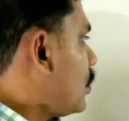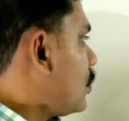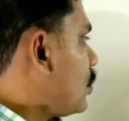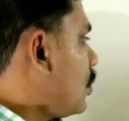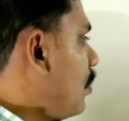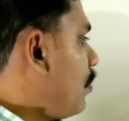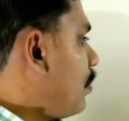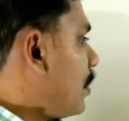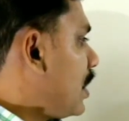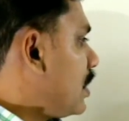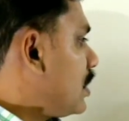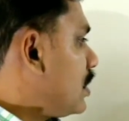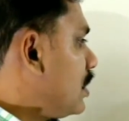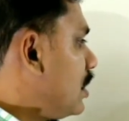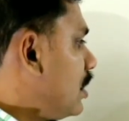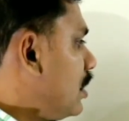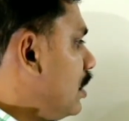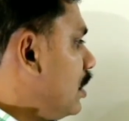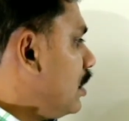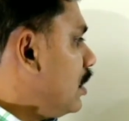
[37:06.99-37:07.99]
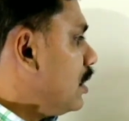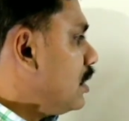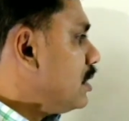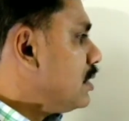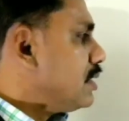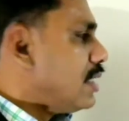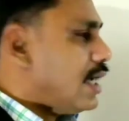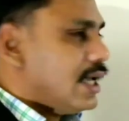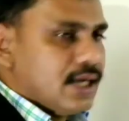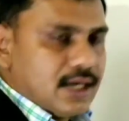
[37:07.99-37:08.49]
So pressure,
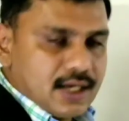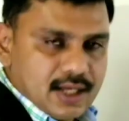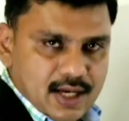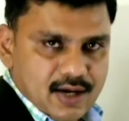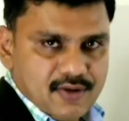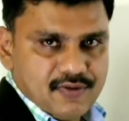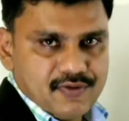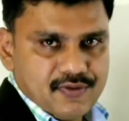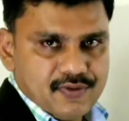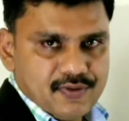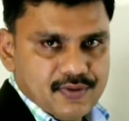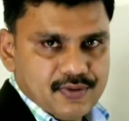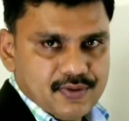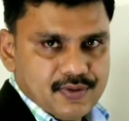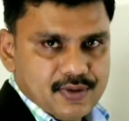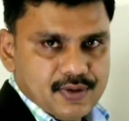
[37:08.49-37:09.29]
time graph.